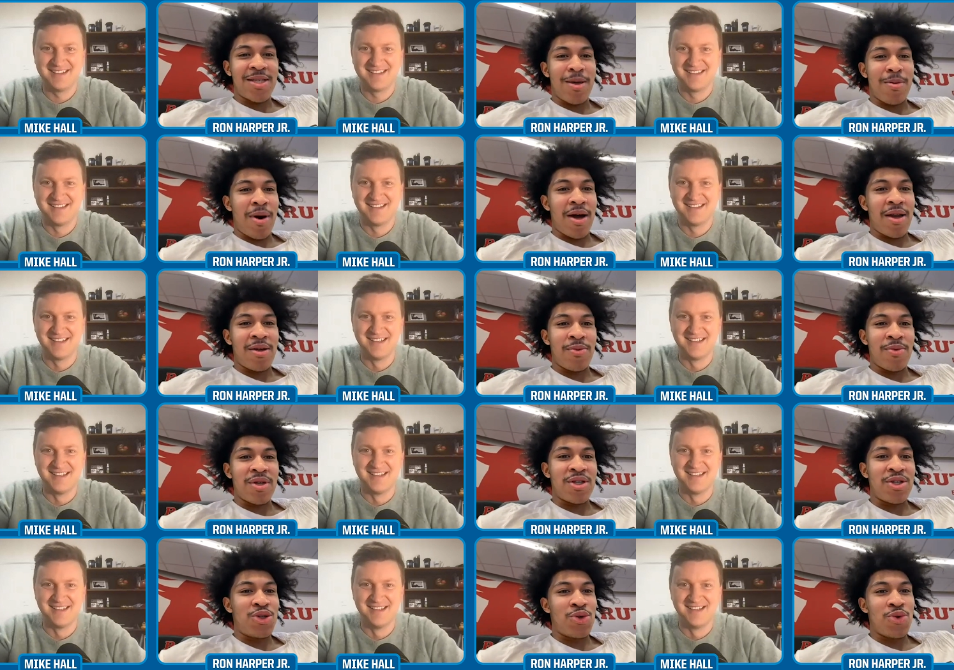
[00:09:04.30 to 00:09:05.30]
Speaker 1: has somebody
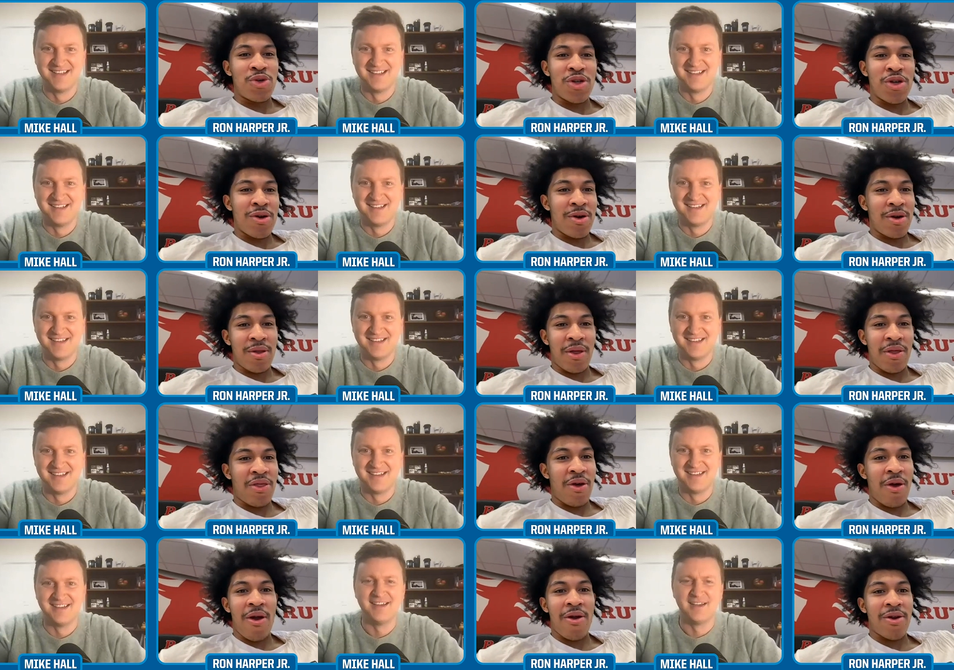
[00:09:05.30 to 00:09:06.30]
with junior or the
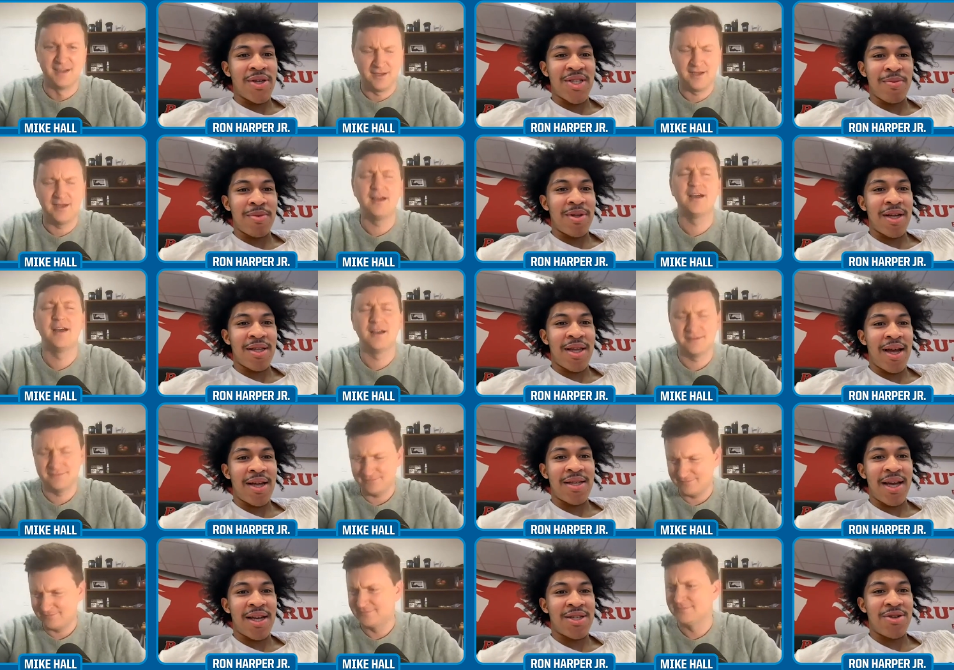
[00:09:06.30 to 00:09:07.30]
third or something like
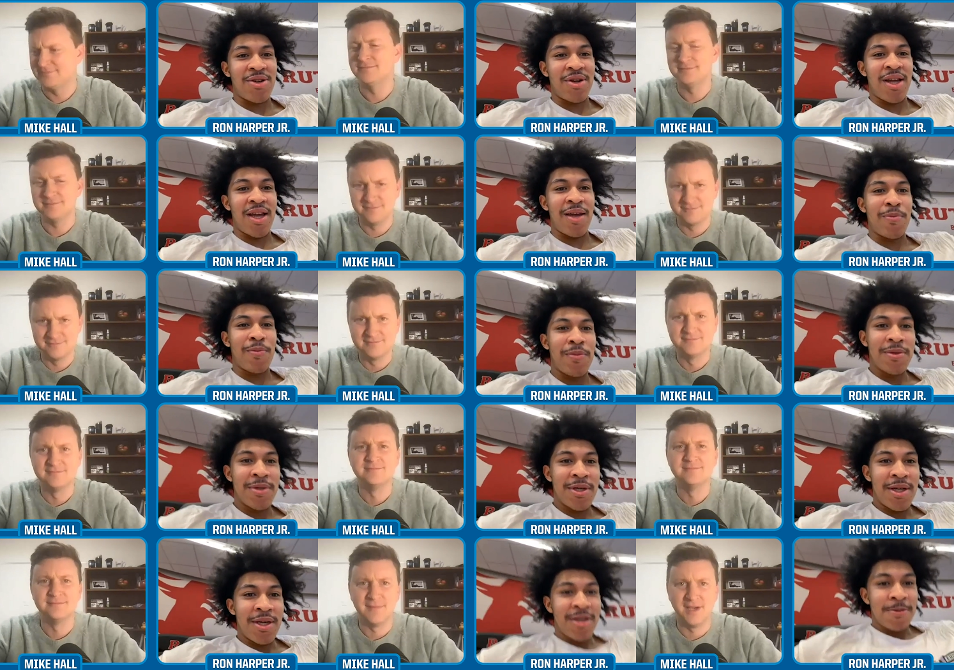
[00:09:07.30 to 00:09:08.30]
that attached to their name.
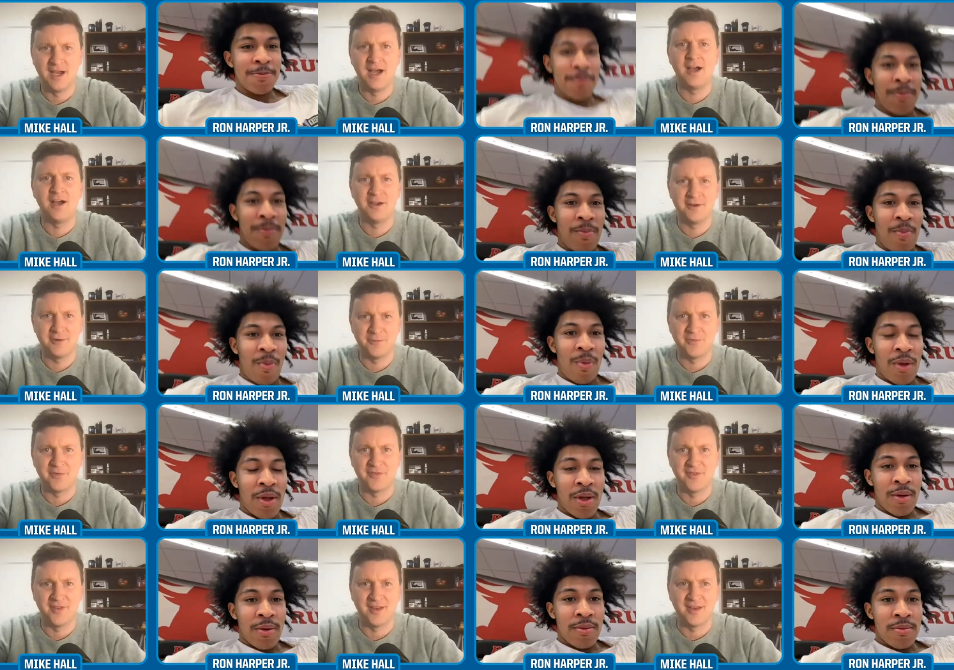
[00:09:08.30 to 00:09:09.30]
A hundred
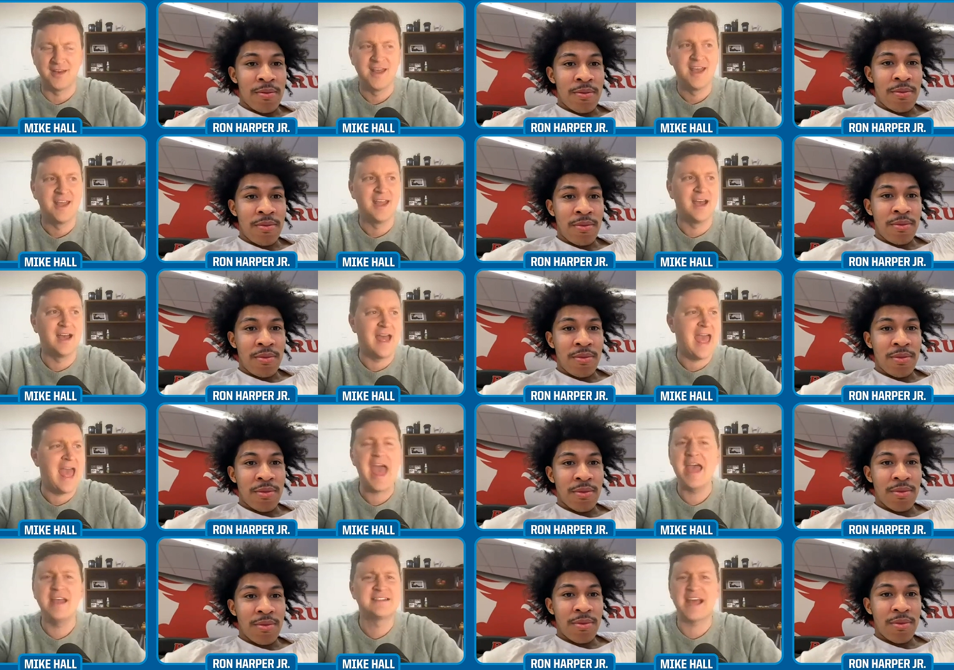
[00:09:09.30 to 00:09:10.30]
percent. Yeah,
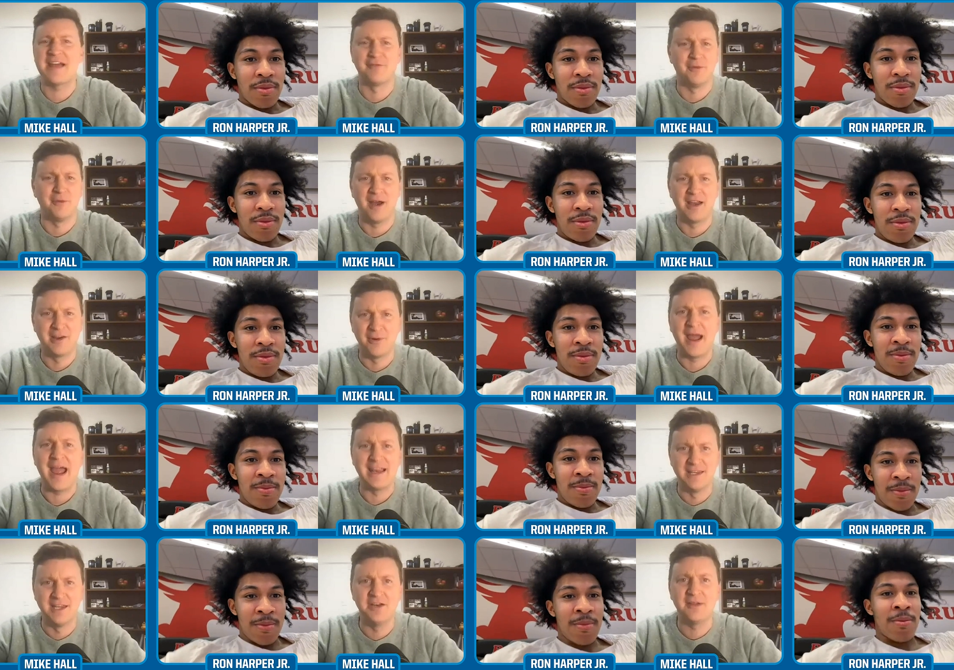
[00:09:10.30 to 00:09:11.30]
Speaker 2: it's everywhere. You're
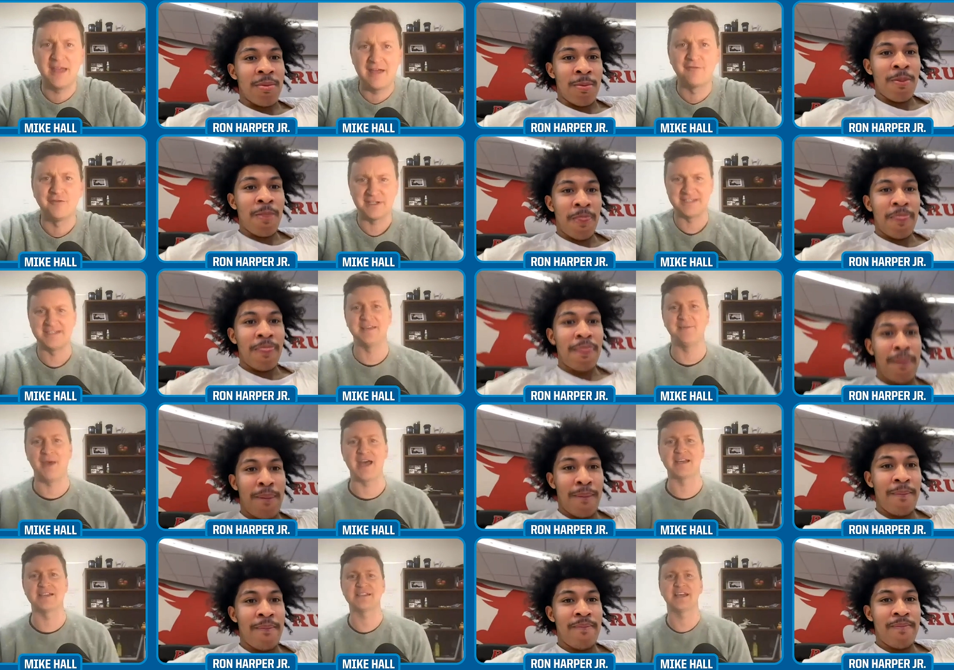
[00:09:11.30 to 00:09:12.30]
right. Literally mm-hmm. every team
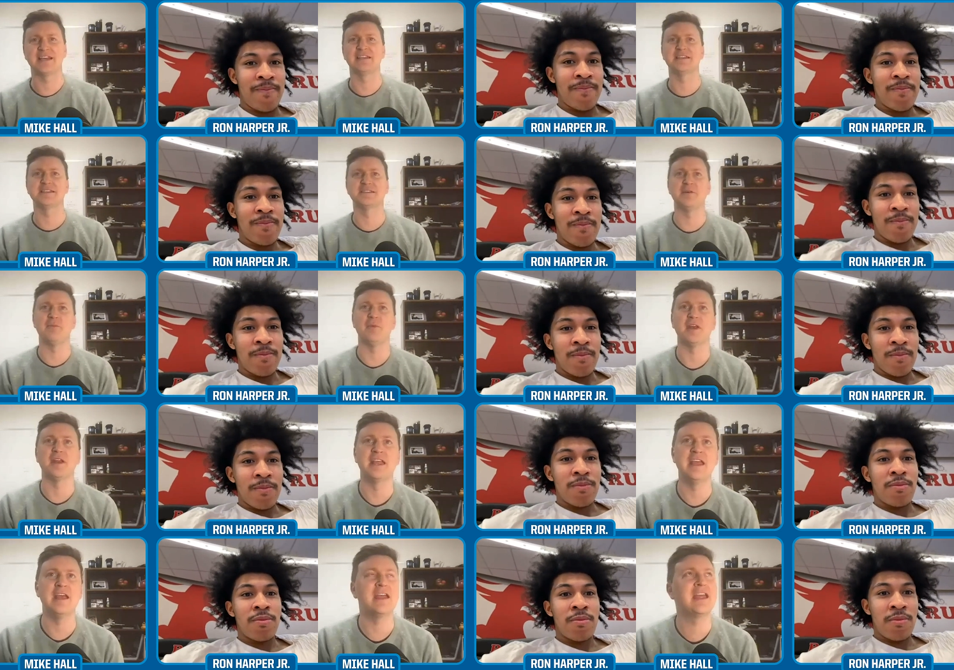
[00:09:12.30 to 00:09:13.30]
has at least someone.
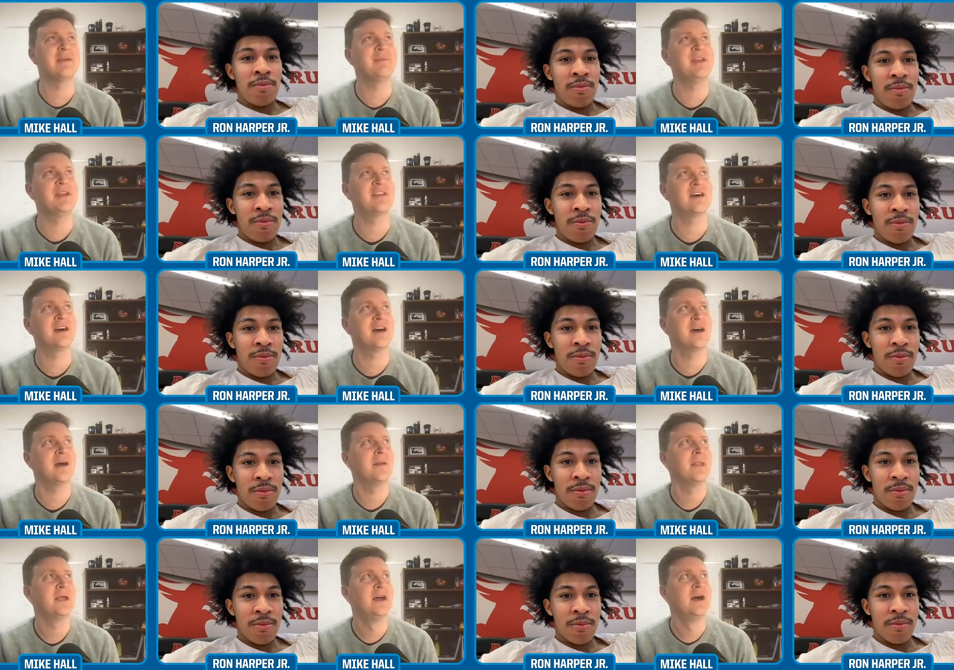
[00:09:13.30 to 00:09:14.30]
G- give me
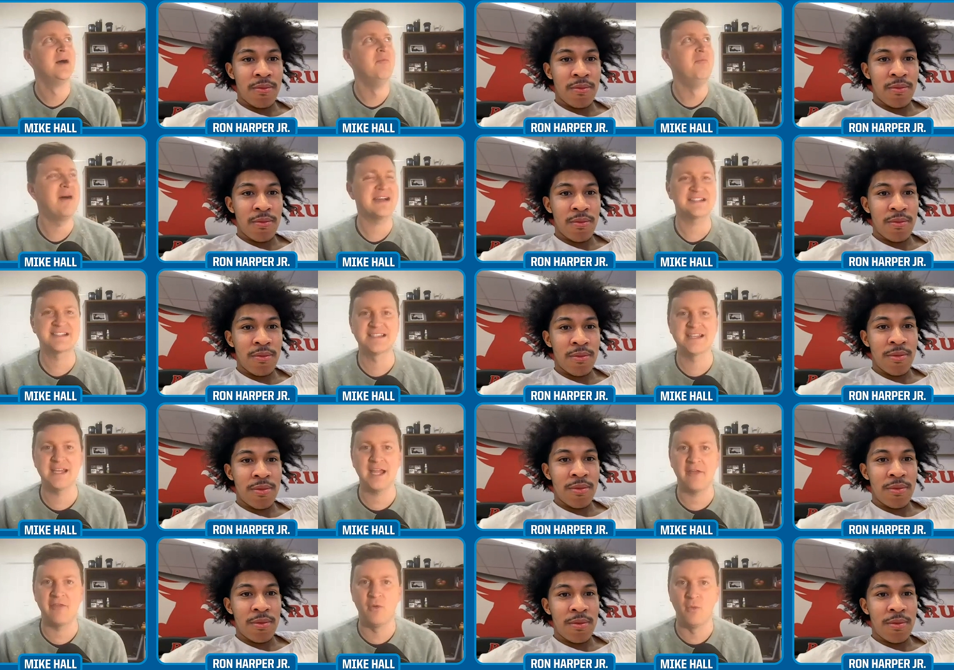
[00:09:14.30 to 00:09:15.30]
the best
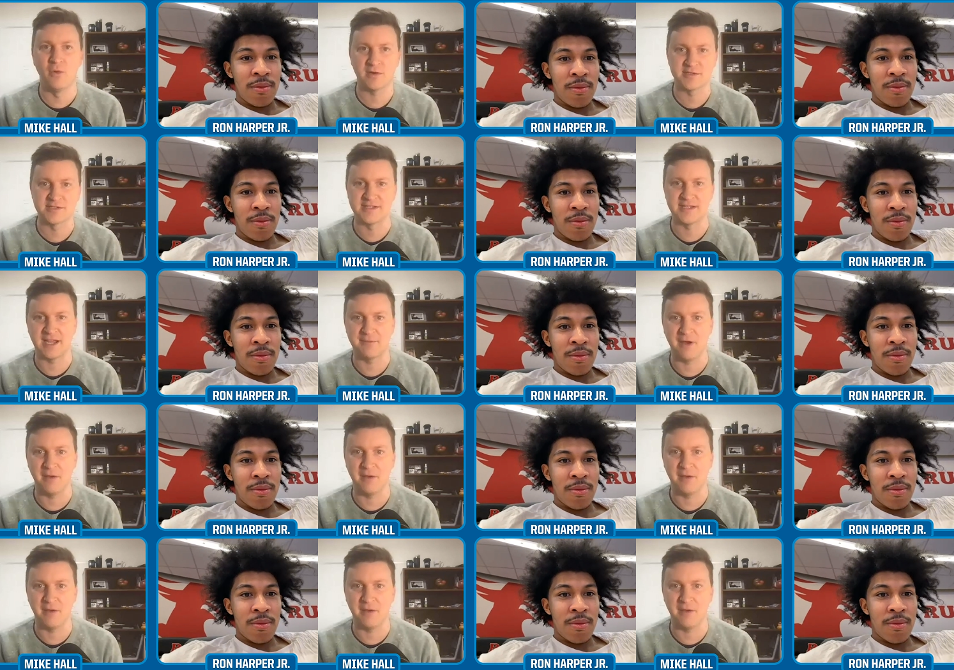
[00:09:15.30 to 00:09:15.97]
thing and the worst thing